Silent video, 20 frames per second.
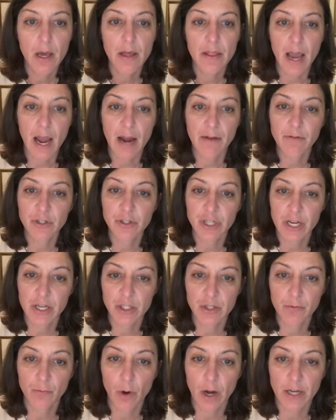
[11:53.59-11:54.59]
The average age
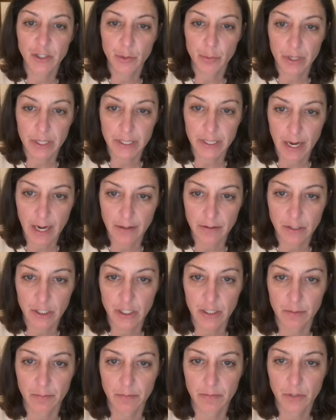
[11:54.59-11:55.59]
of Wachapreak
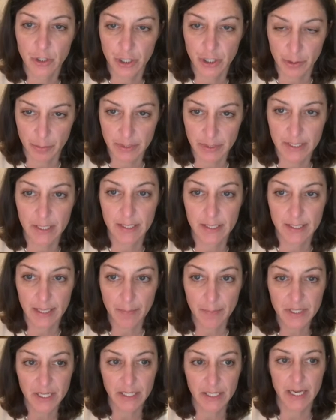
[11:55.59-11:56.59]
Township's
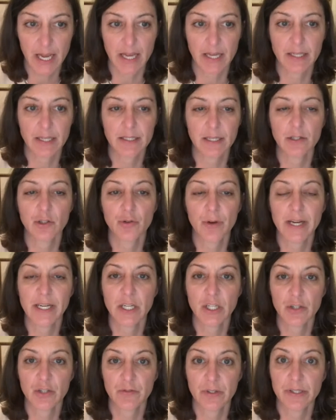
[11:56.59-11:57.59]
septic tanks and
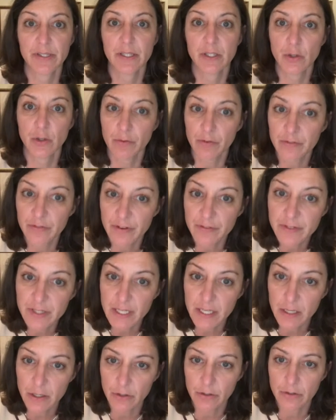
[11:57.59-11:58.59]
drainage fields is over 50
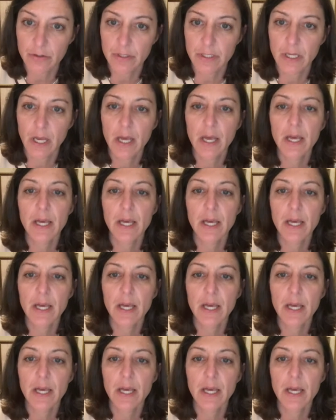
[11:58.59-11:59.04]
years,